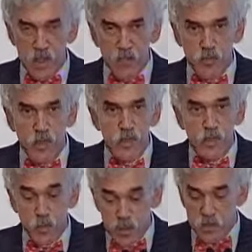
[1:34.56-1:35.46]
Previous
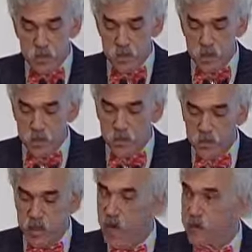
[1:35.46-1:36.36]
winners
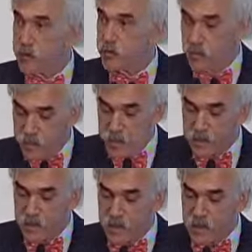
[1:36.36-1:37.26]
include Harry Truman,
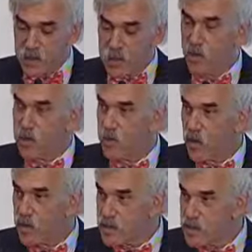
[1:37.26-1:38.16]
Toni
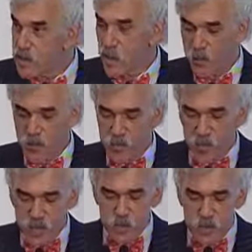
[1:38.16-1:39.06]
Morrison, the Nobel
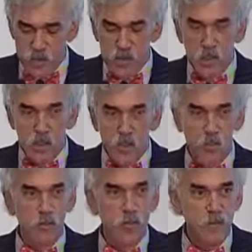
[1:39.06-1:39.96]
Prize winner,
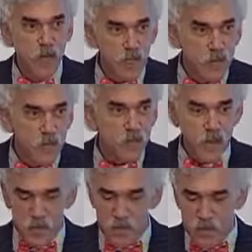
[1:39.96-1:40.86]
Norman Mailer, the
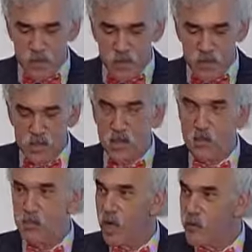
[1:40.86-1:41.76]
famous novelist, and
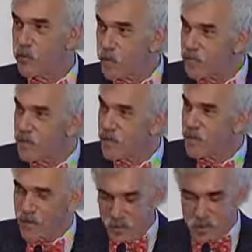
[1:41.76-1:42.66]
Robert Redford, the
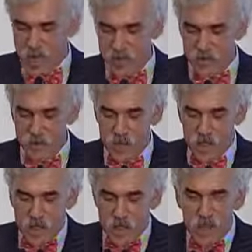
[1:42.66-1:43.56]
famous actor.
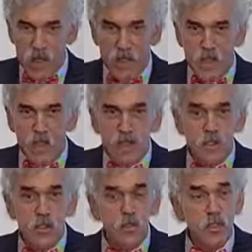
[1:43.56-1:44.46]
And the other
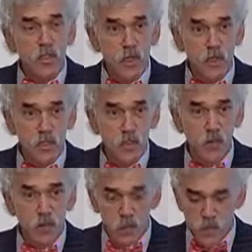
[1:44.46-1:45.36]
2 Israelis who have
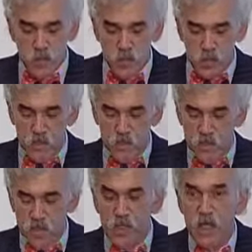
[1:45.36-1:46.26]
won this award are
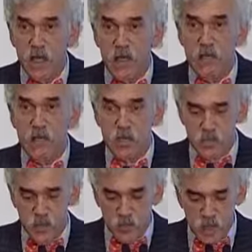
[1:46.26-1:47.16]
Moshe Dayan and
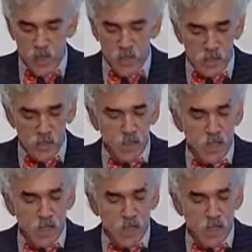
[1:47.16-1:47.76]
Shimon Peres.